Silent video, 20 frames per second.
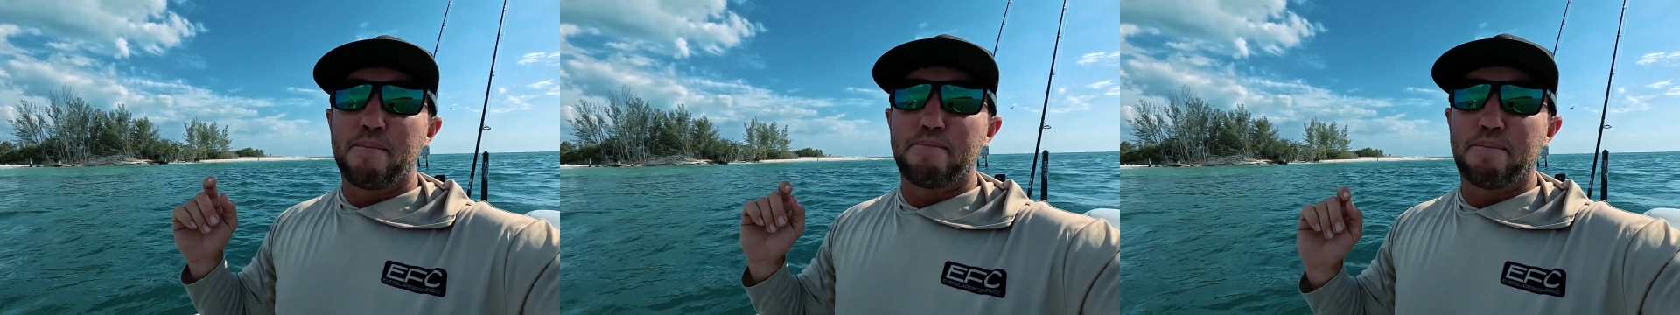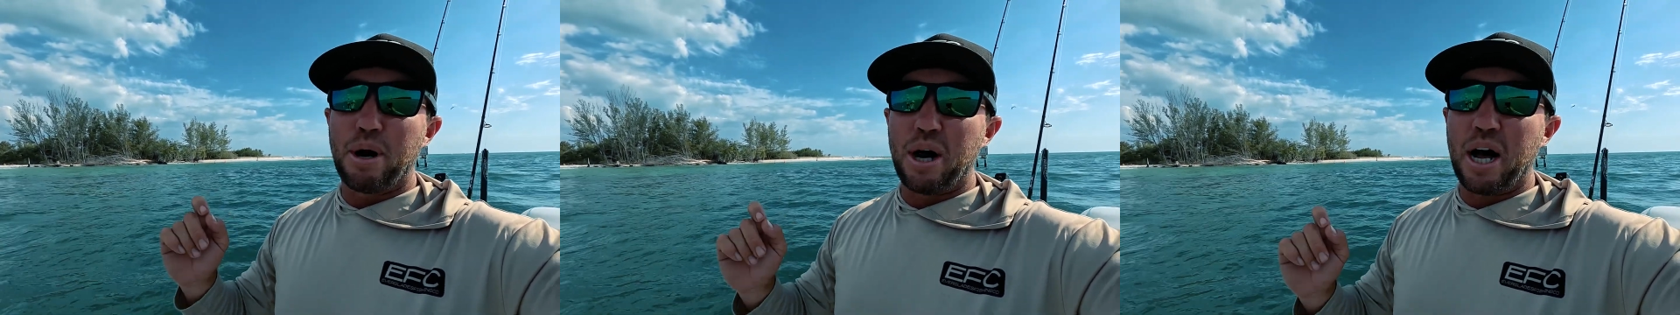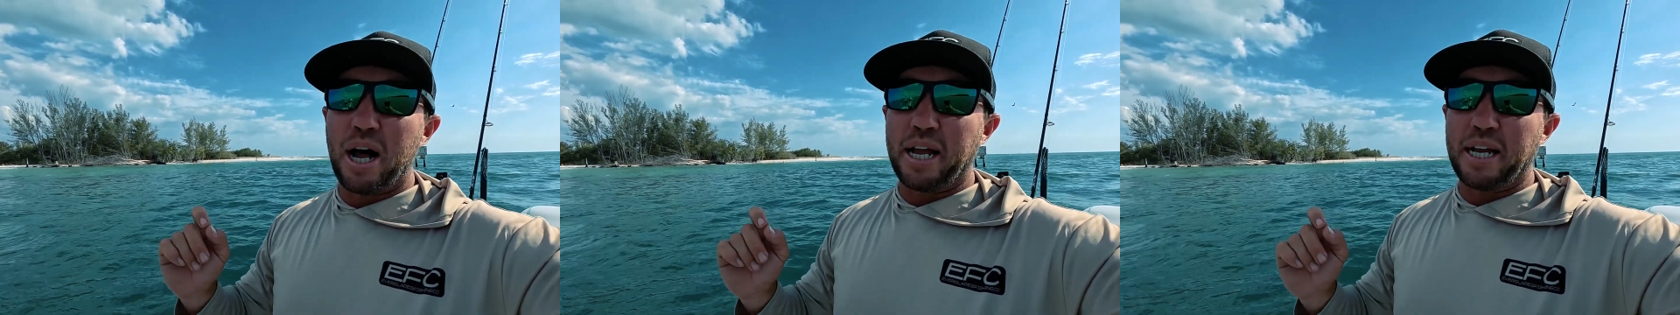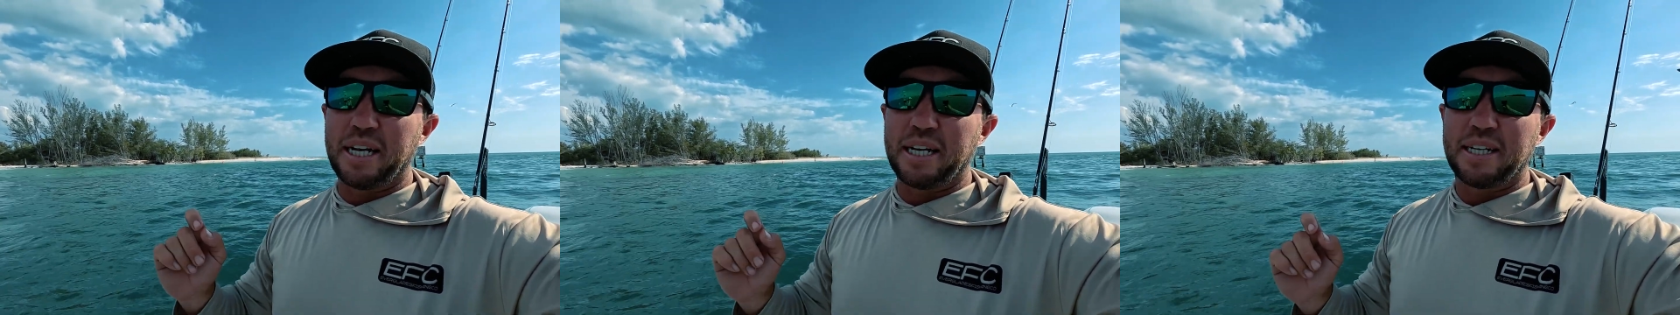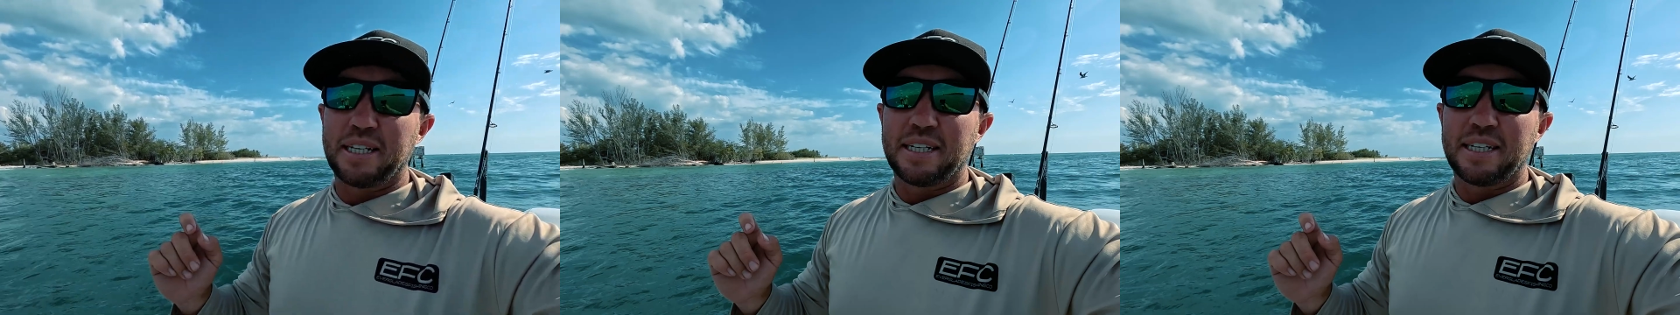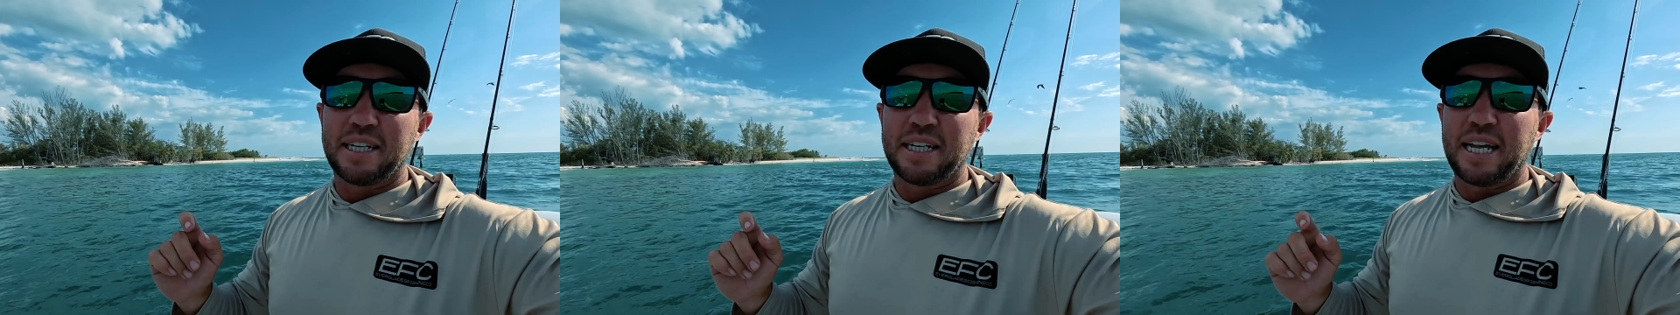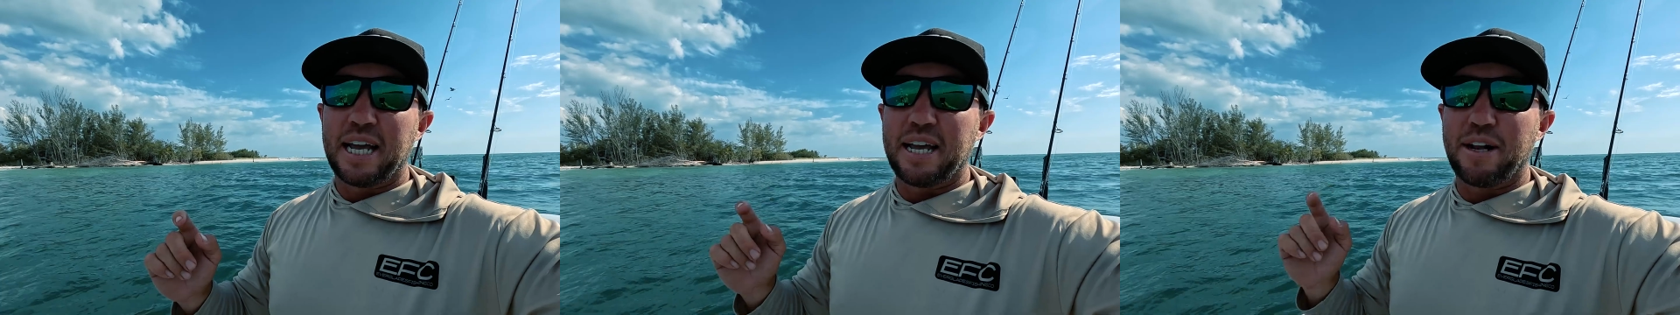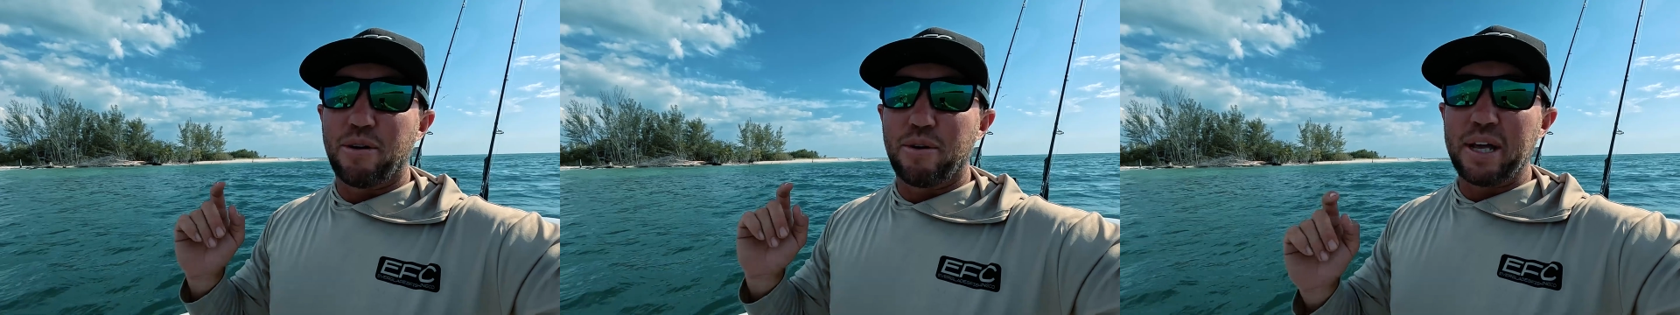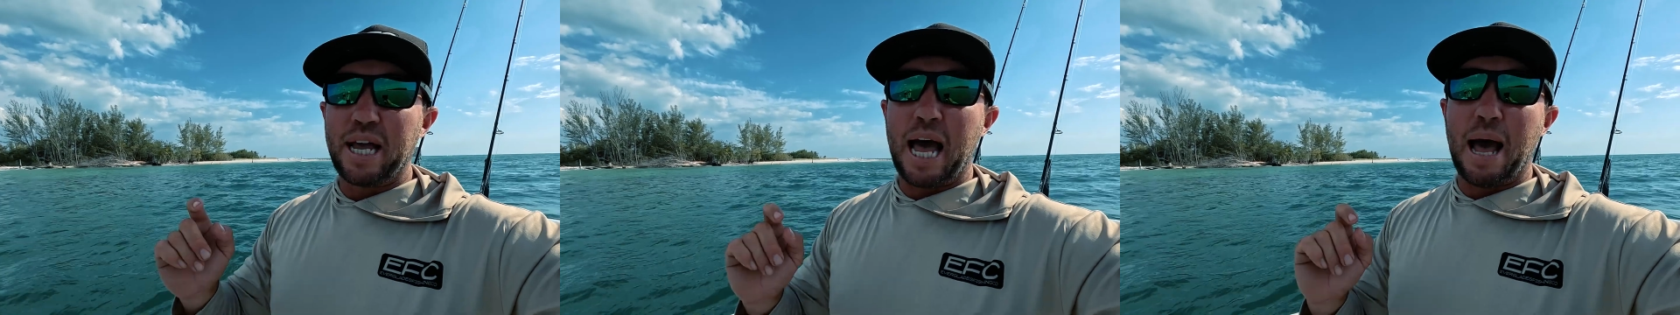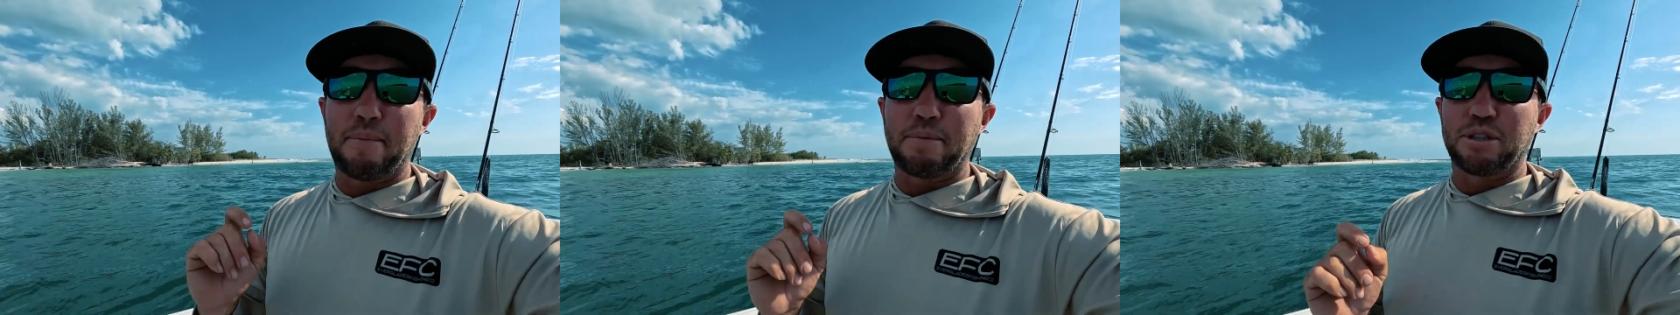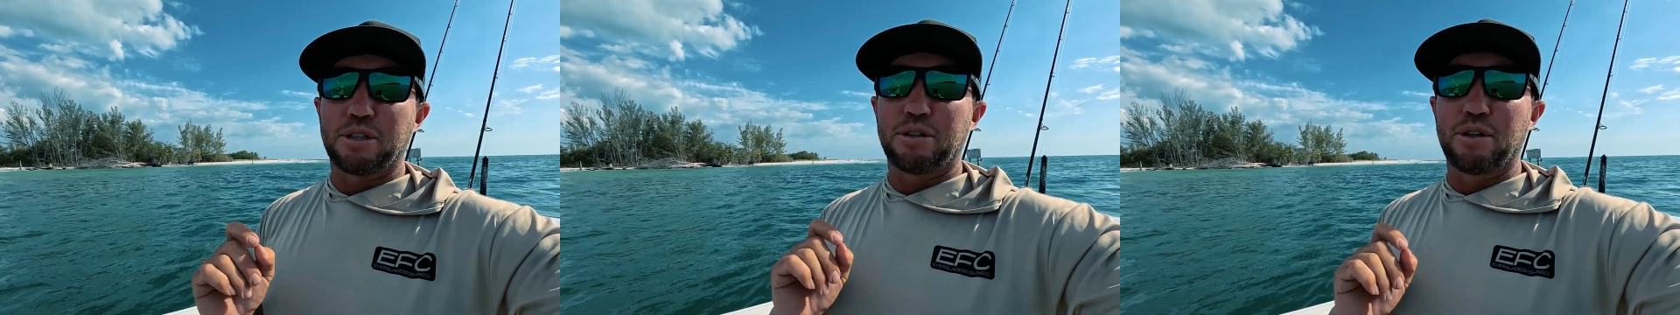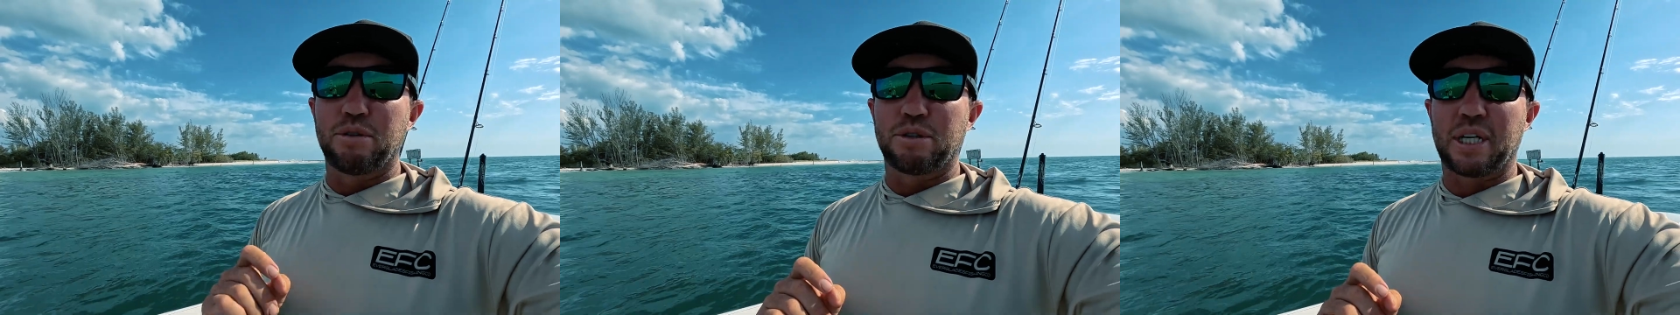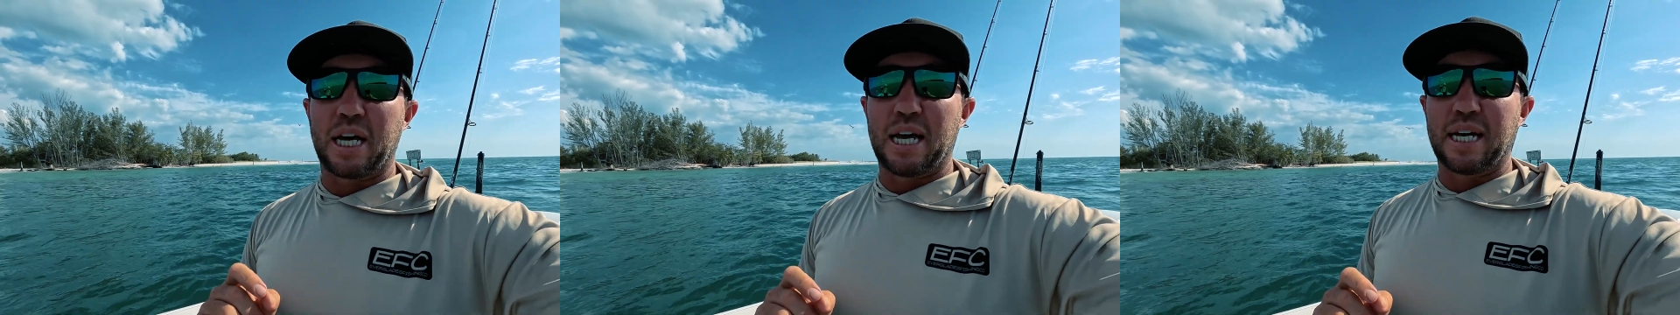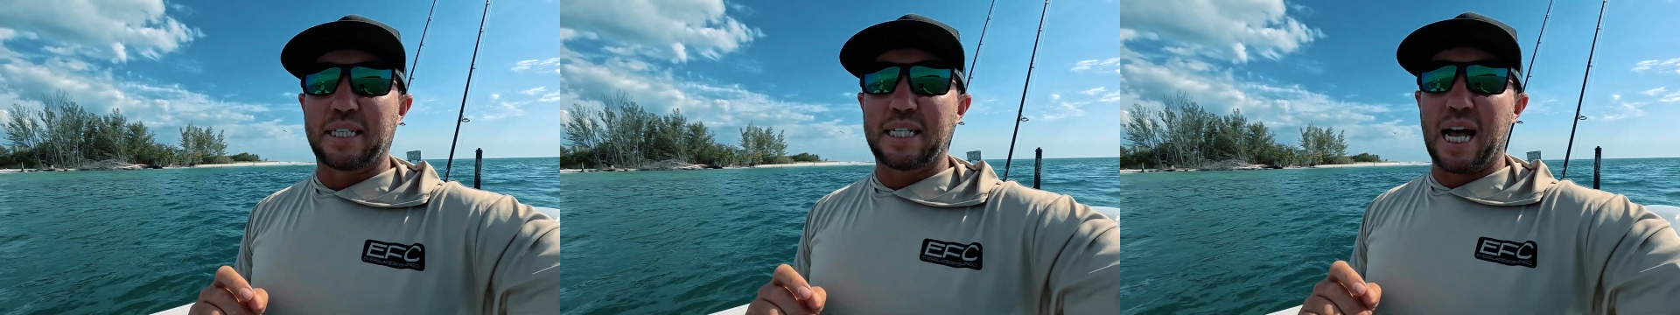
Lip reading: But it only happens on those kind